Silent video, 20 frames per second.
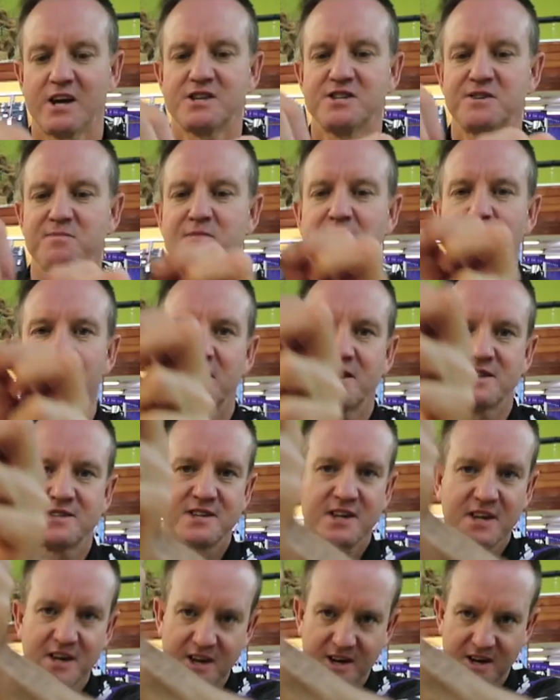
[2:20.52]
actually pick the
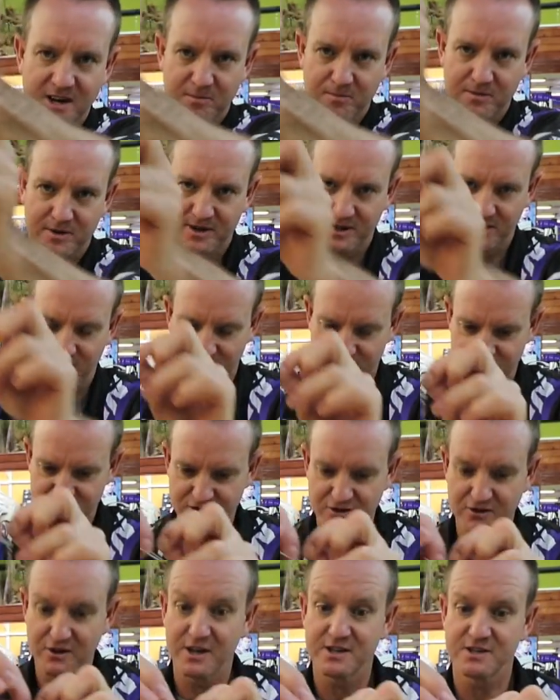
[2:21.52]
sinker And I'll
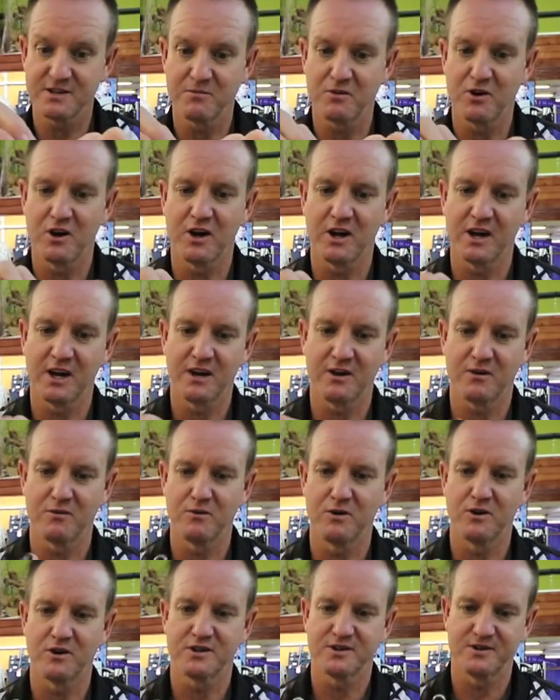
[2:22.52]
show you as I'm going how
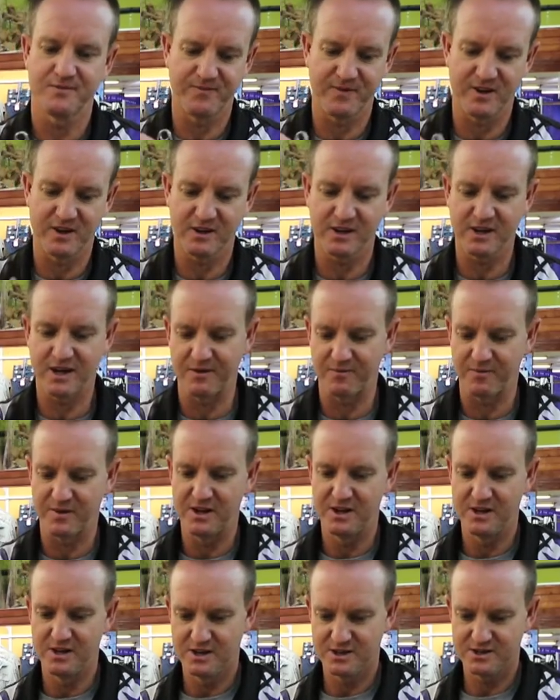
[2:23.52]
it works. Okay,
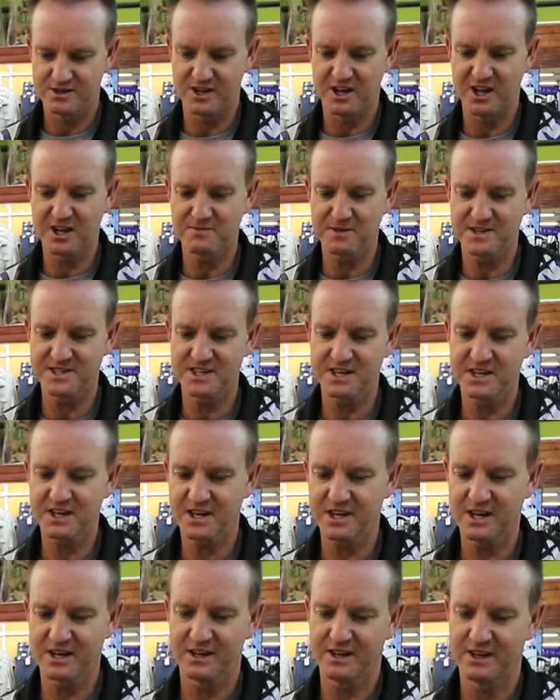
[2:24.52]
so there's my
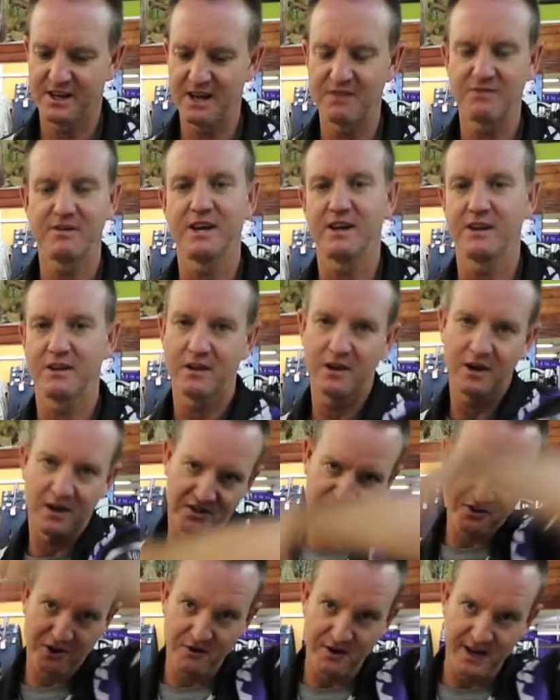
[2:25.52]
sinker, lovely.
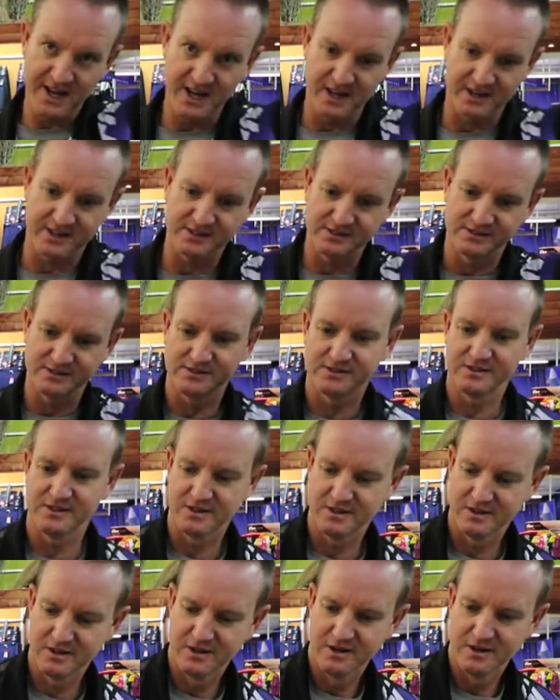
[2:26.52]
I throw it out.
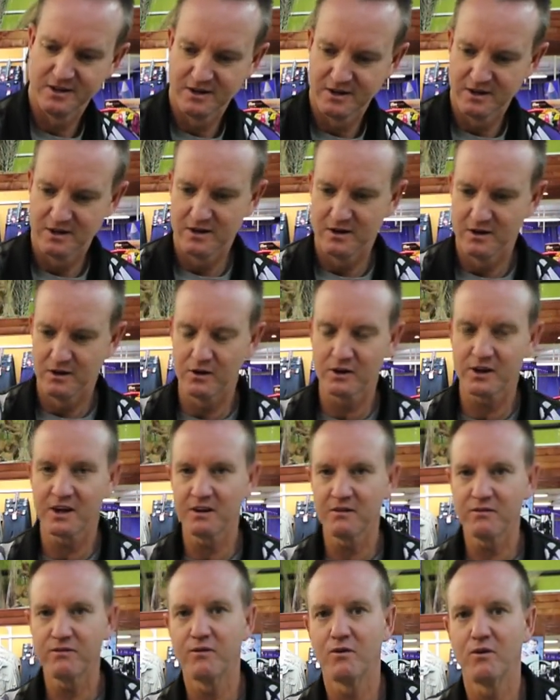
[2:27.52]

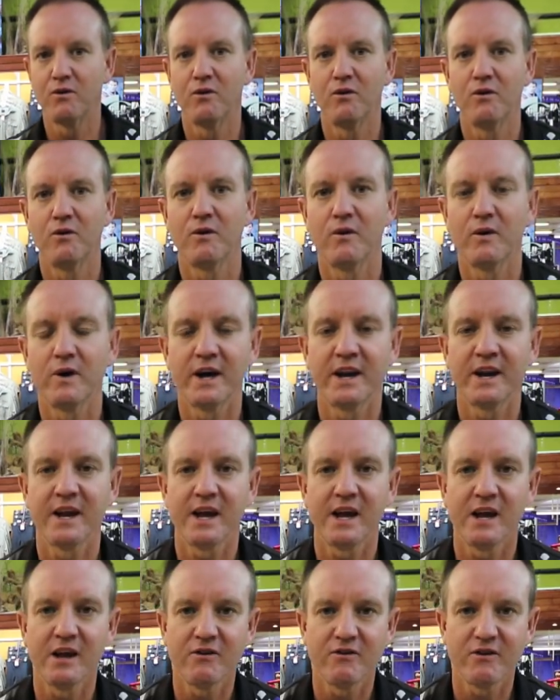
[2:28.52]
Looking for an
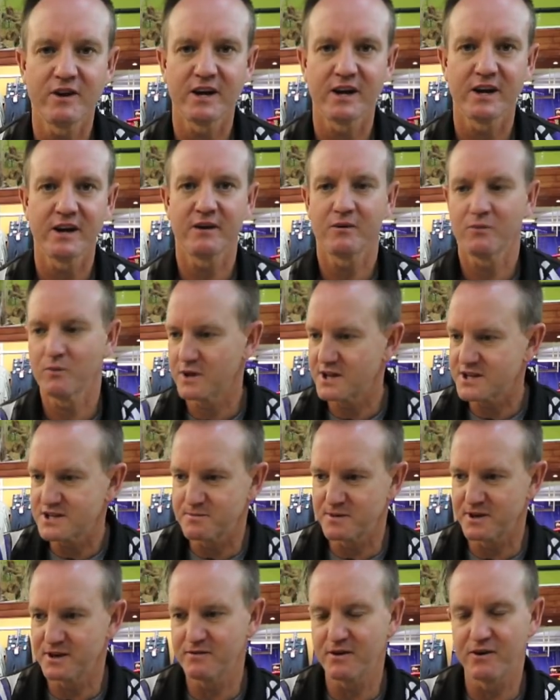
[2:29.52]
area where there's
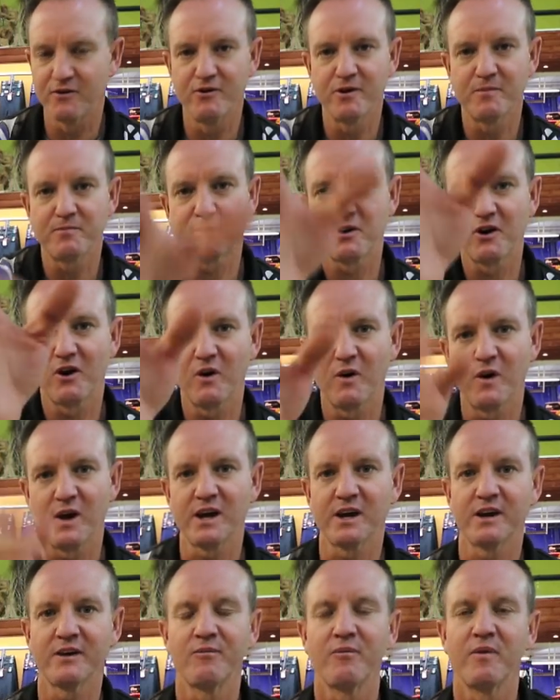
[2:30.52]
a bit of a rip
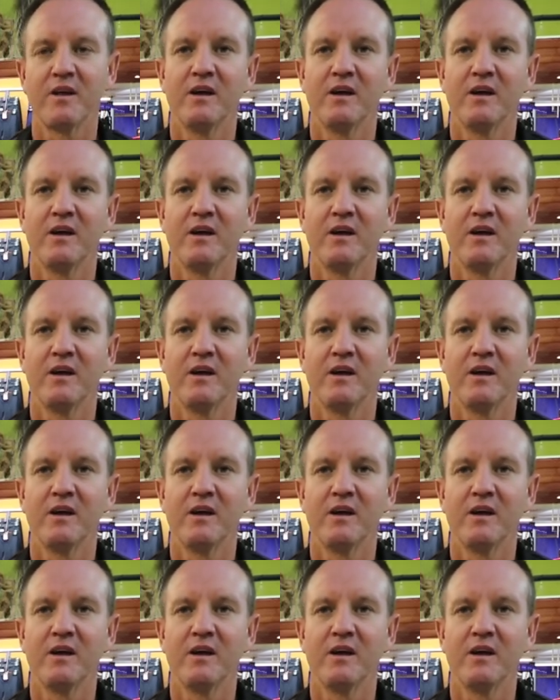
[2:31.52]
going.